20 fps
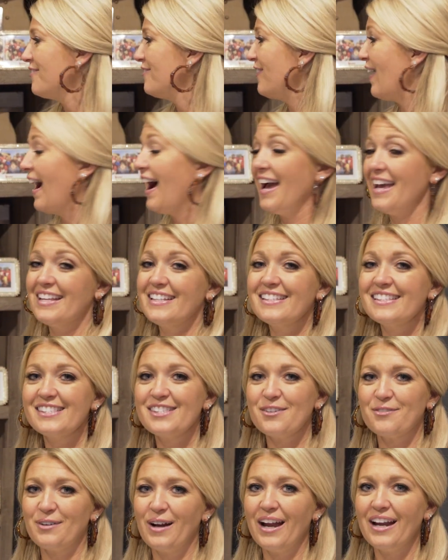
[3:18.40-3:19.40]

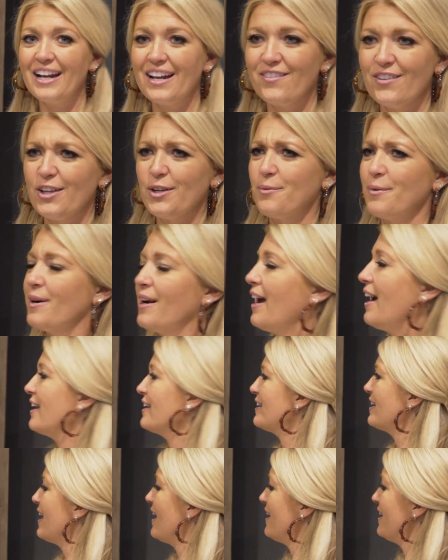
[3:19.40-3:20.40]
finds, right? I feel like we're
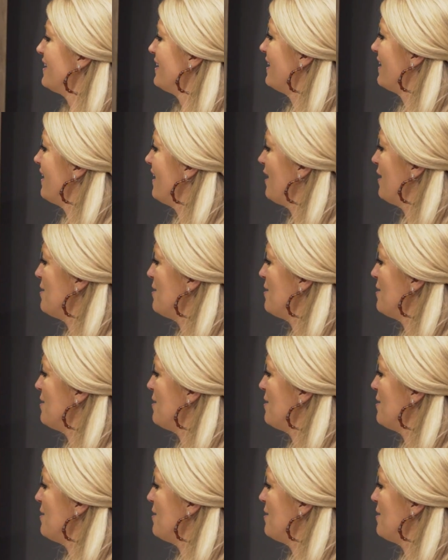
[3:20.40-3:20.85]
at a